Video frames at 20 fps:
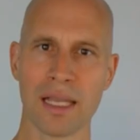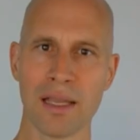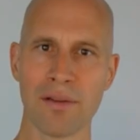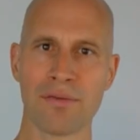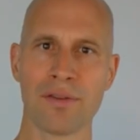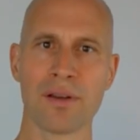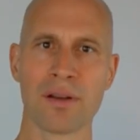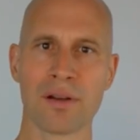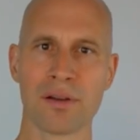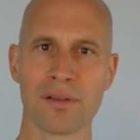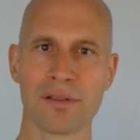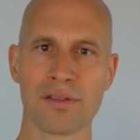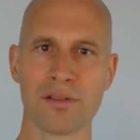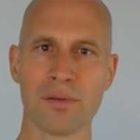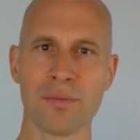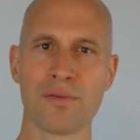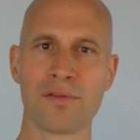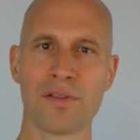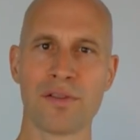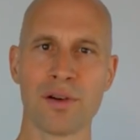If you
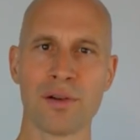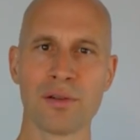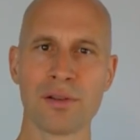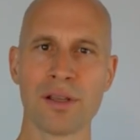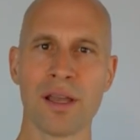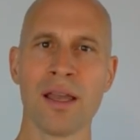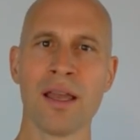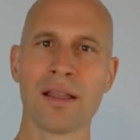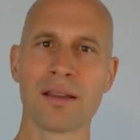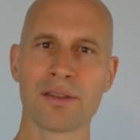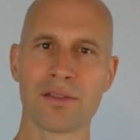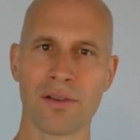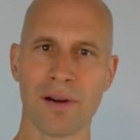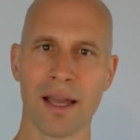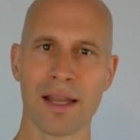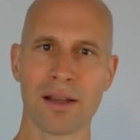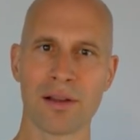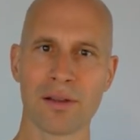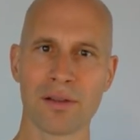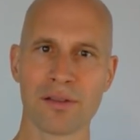consume fruit,
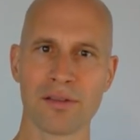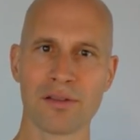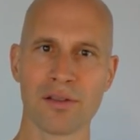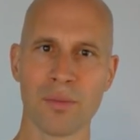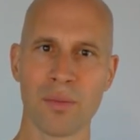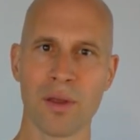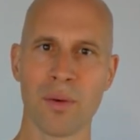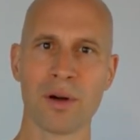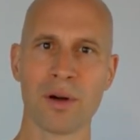try to consume the